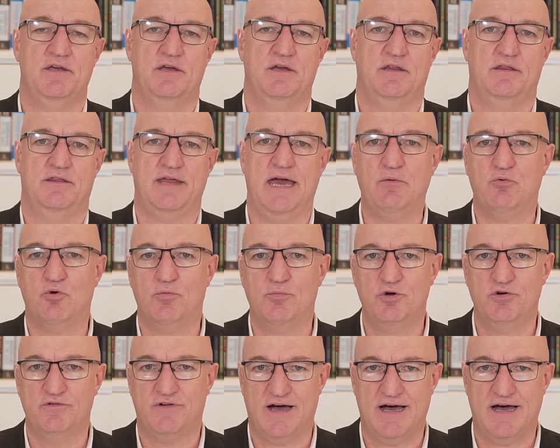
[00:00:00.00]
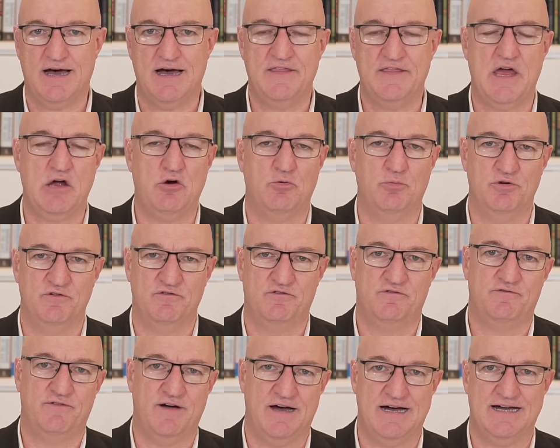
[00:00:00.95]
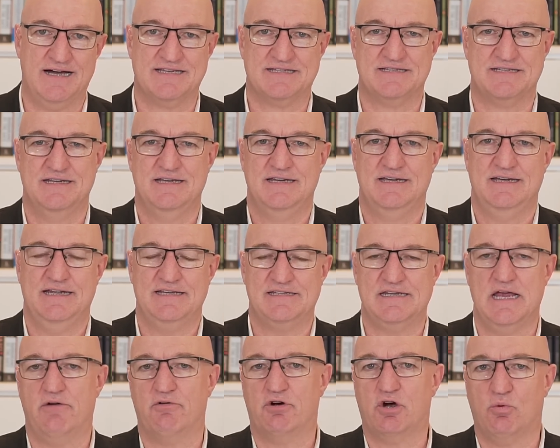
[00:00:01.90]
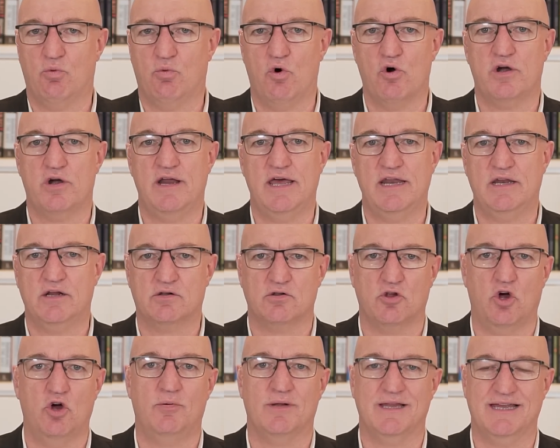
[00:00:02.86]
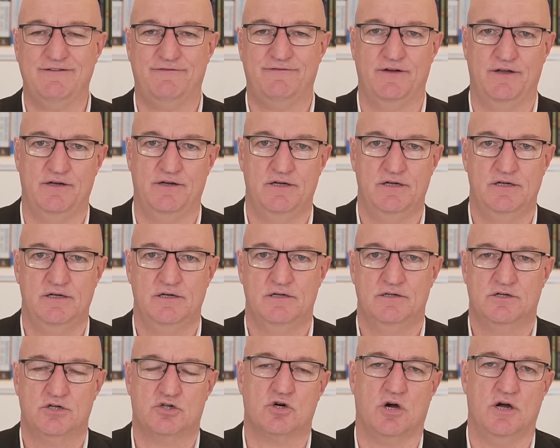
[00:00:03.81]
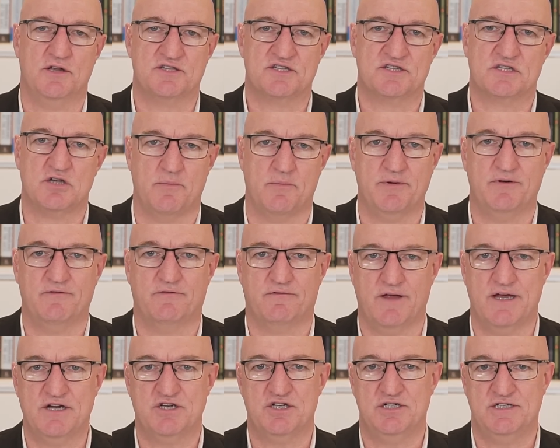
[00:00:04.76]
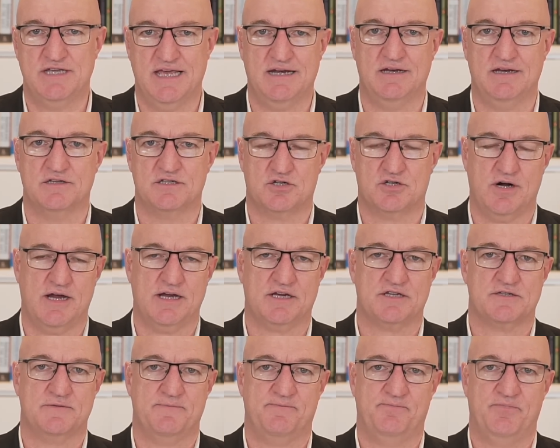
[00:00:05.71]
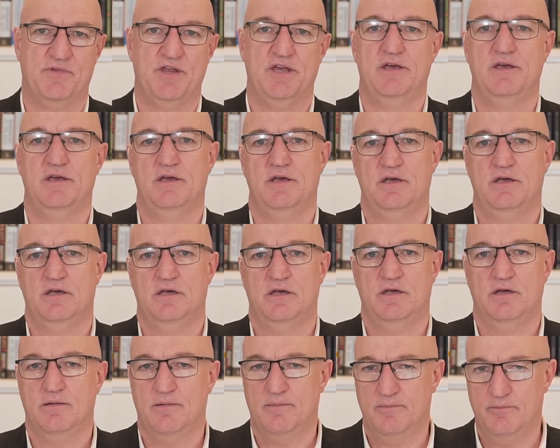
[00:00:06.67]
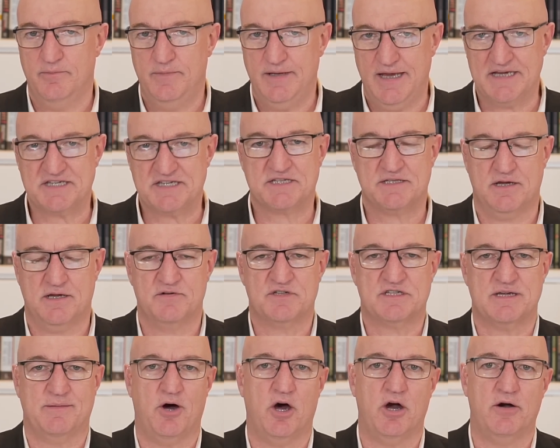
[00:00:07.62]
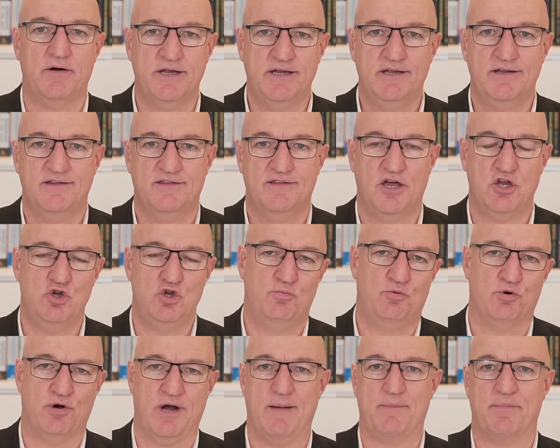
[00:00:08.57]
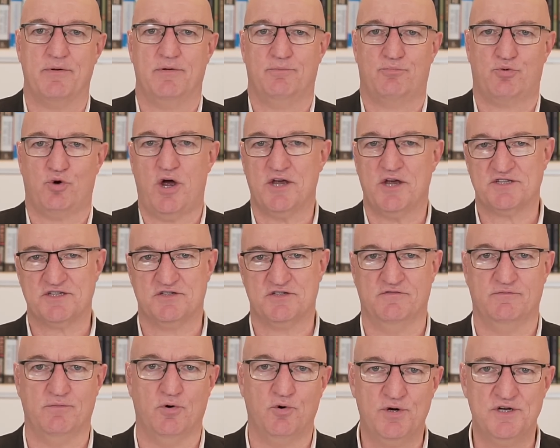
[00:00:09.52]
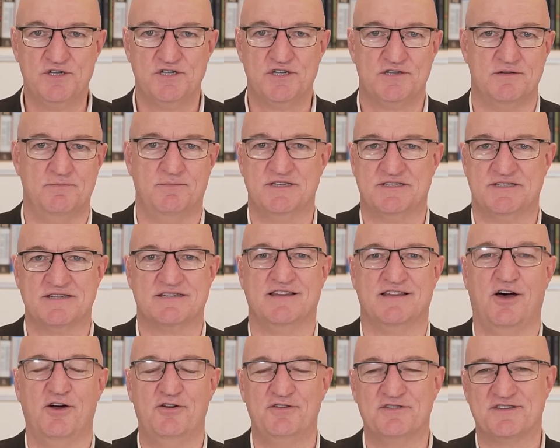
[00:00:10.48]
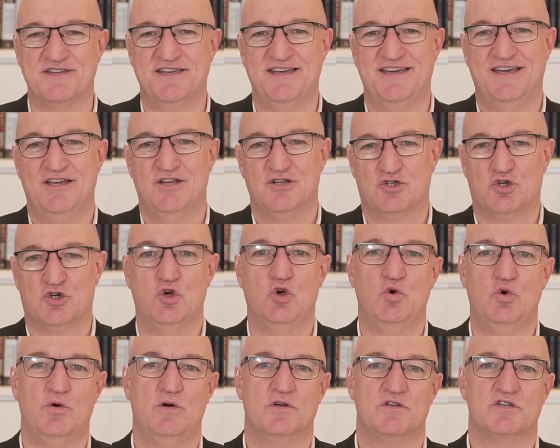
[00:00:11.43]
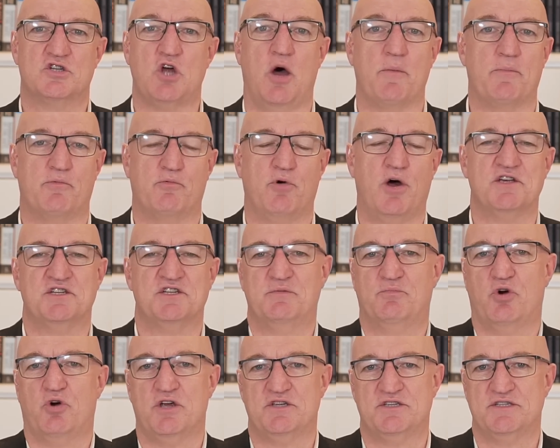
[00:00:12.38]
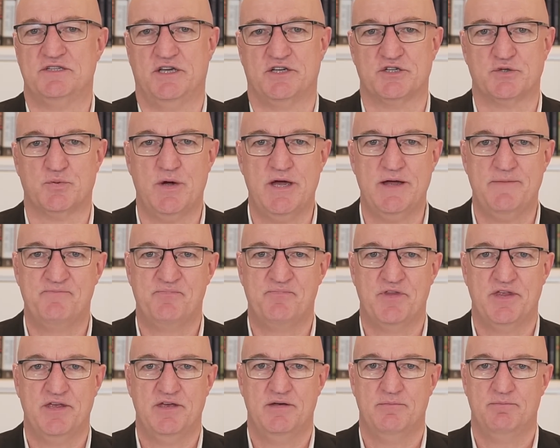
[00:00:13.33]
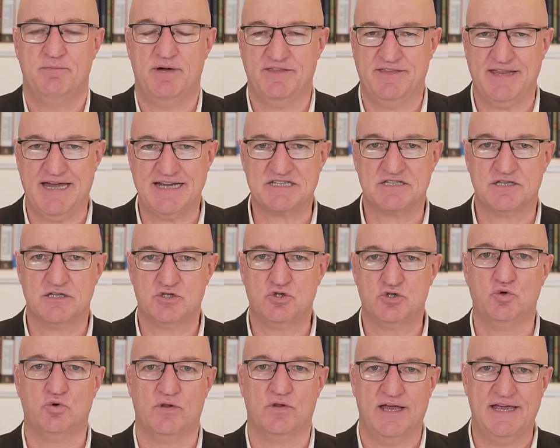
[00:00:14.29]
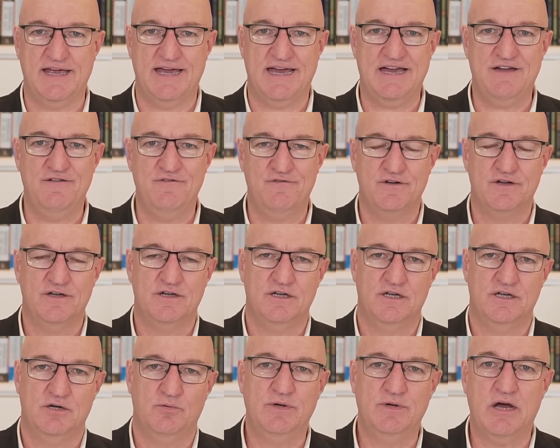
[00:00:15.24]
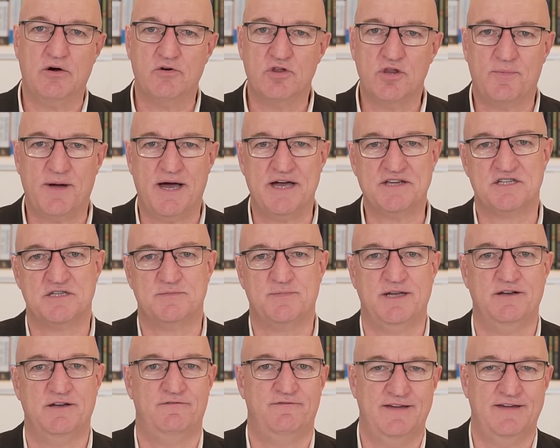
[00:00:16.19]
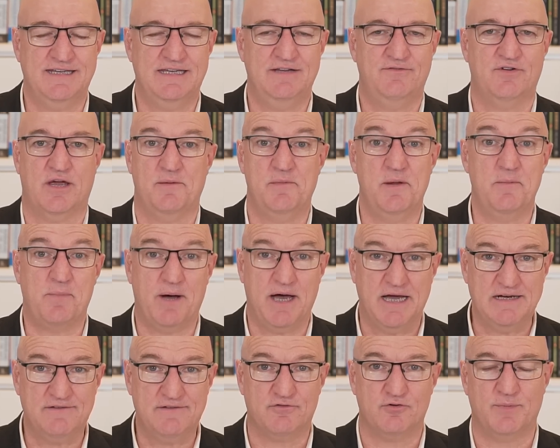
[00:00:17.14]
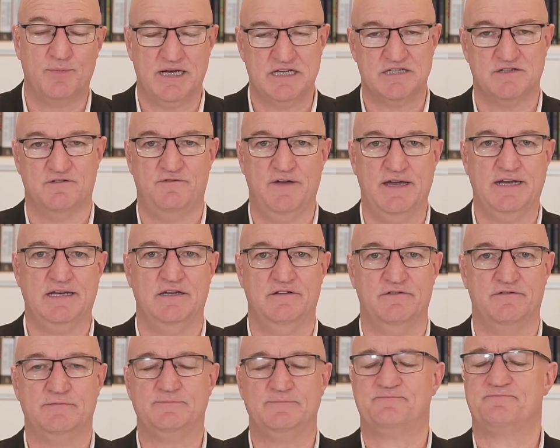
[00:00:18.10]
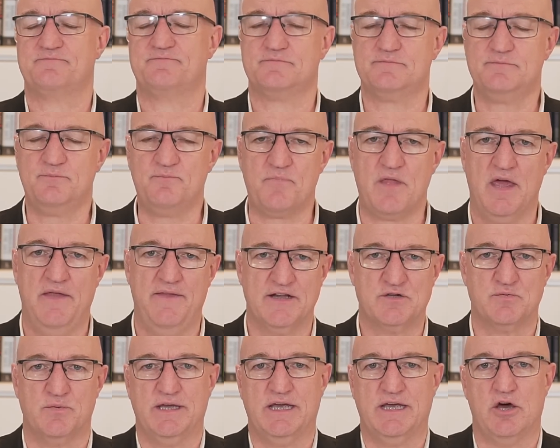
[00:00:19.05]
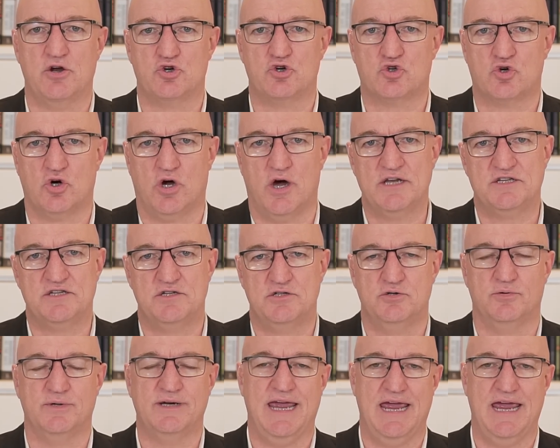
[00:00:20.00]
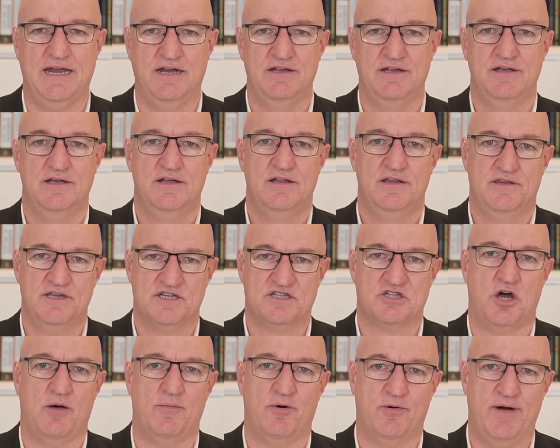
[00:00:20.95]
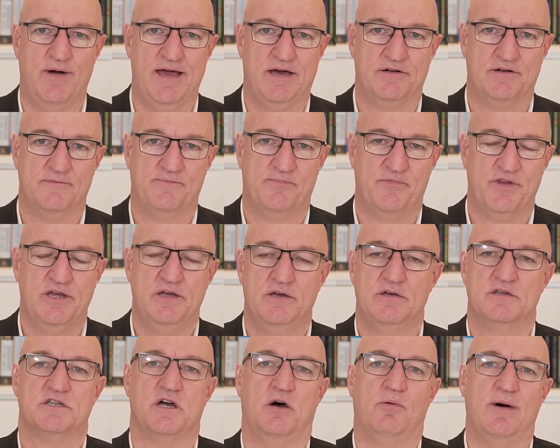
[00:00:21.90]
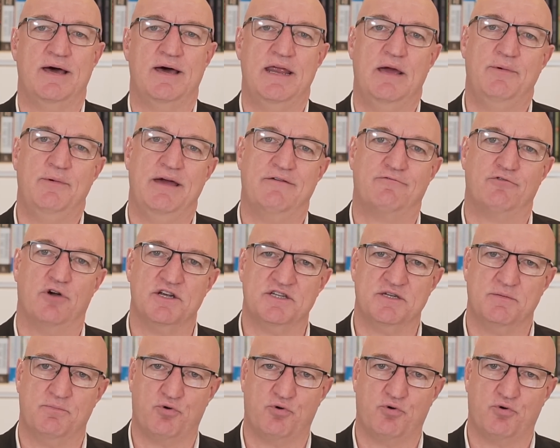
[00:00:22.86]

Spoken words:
They will move hard, they will move fast. It's now a coordinated global effort to try and stop inflation dead in its tracks. Yes, there is some irony that you put up prices of mortgages and business loans to stop rising prices elsewhere, but that's the tool they have. We know in the past it's been effective. It can be painful, but it's effective. And that's what they're going to try to do again this time around. So on one hand, we have rising